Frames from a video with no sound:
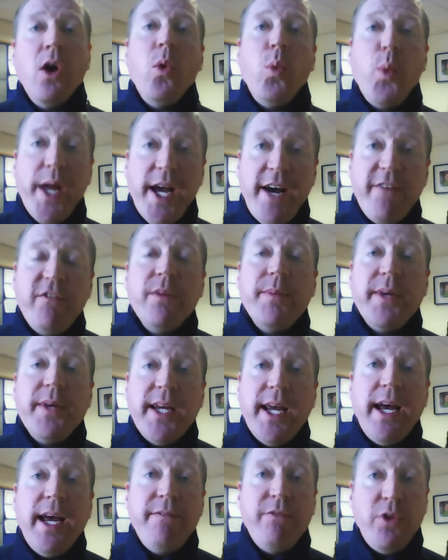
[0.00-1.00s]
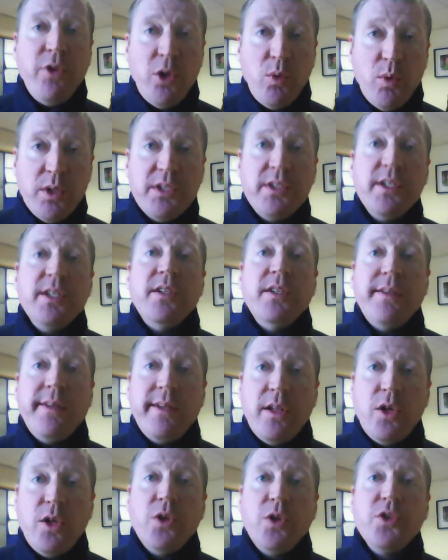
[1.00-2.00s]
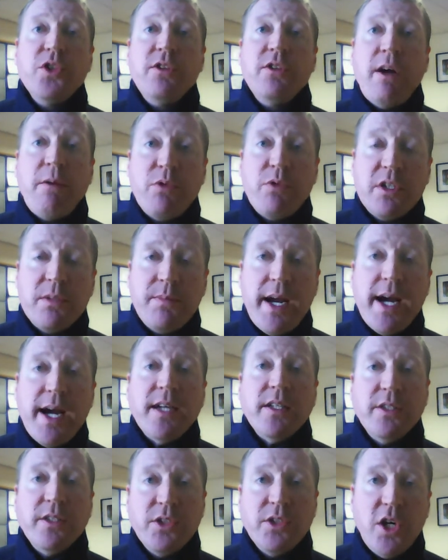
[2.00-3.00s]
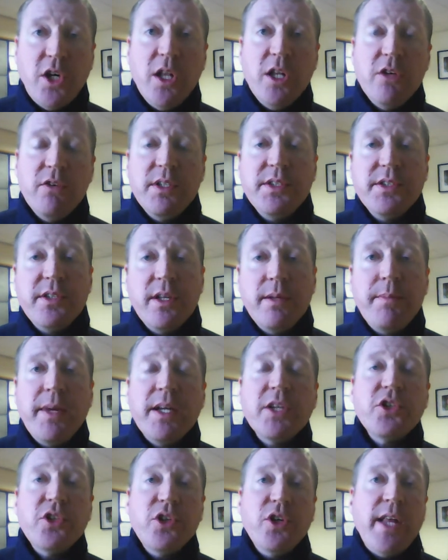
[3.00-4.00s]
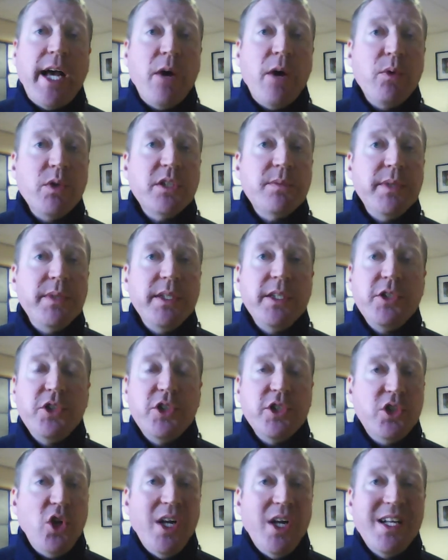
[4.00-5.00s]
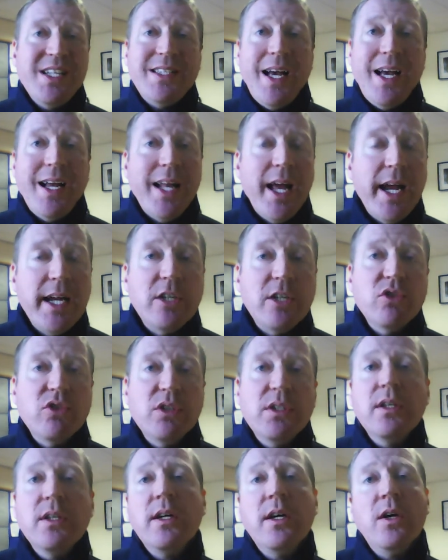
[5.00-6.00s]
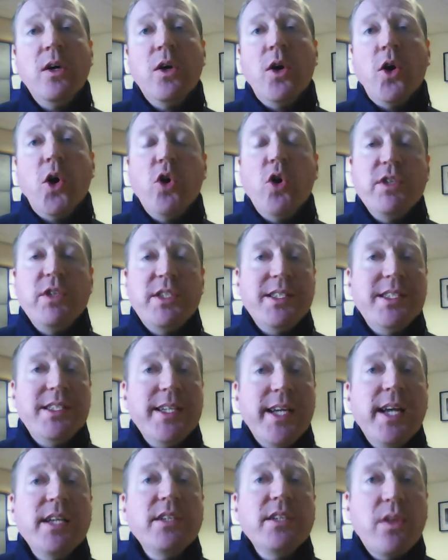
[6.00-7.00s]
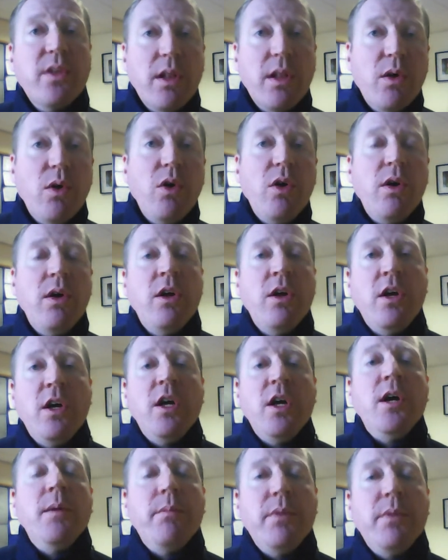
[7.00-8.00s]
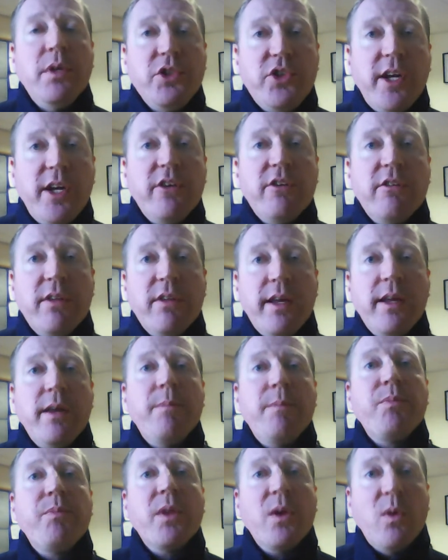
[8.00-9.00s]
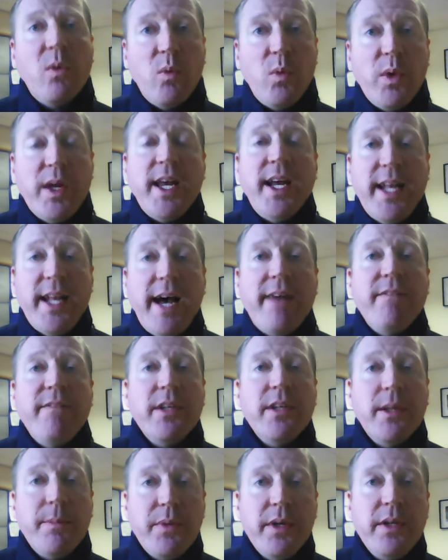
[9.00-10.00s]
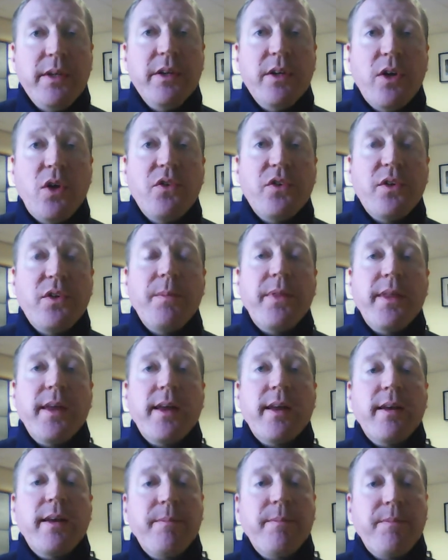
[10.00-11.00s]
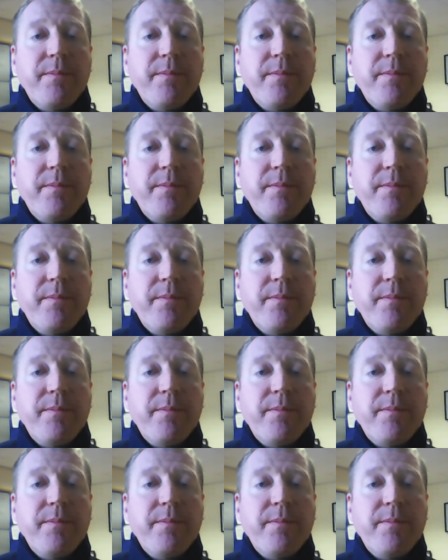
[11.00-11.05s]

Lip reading: We have to be careful that we stick to the laws around respect and tolerance and make sure that our speech does not incite hatred or isn't against the law, but generally we can have an opinion on something.